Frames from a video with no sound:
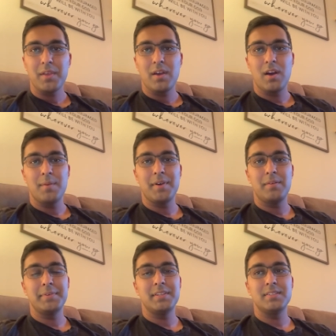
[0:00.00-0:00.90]
I'll
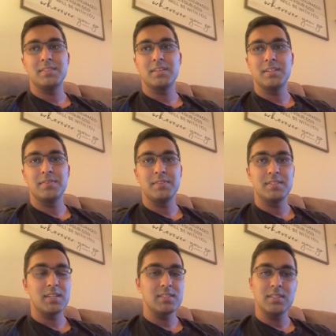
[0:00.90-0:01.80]
be
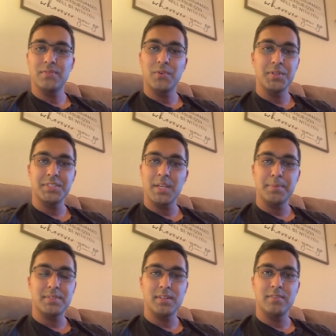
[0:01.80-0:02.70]
discussing the 4
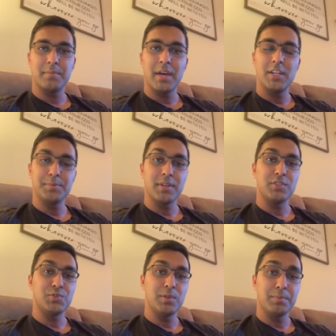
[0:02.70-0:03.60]
steps of the management
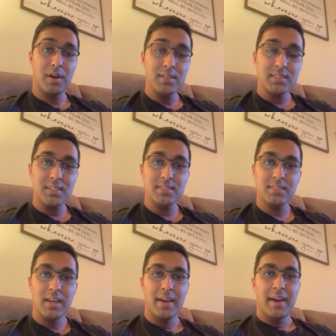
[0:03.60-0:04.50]
control
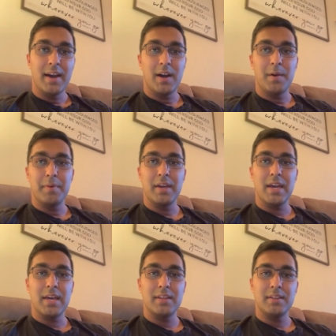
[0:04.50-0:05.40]
process
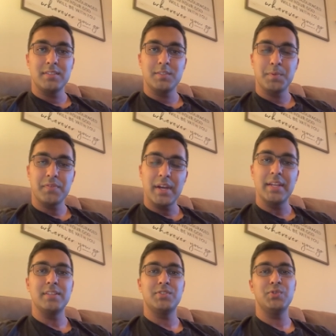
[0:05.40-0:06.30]
and just
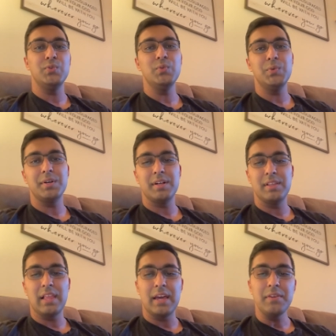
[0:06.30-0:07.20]
providing 2
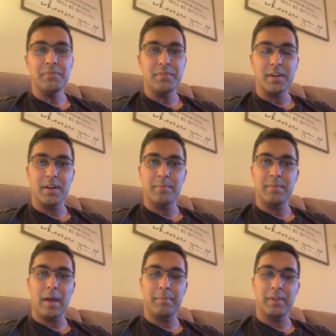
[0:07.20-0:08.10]
life
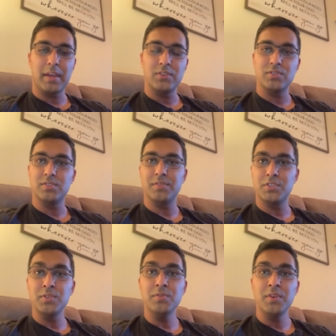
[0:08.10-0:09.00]
applications,
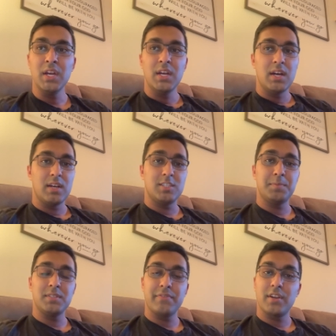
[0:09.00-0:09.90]
2
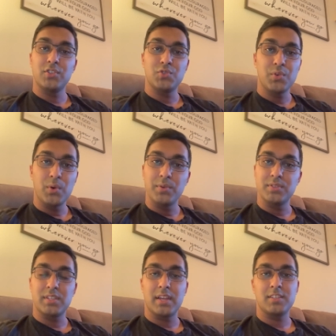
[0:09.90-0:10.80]
specific
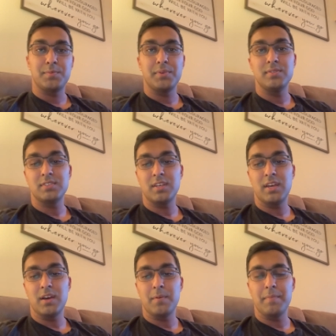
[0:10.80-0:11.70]
controls that I experience
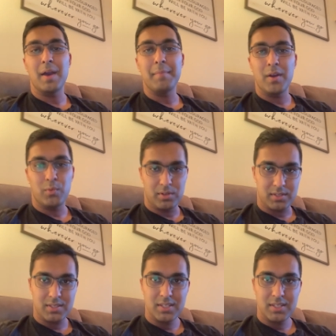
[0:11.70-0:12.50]
at my work.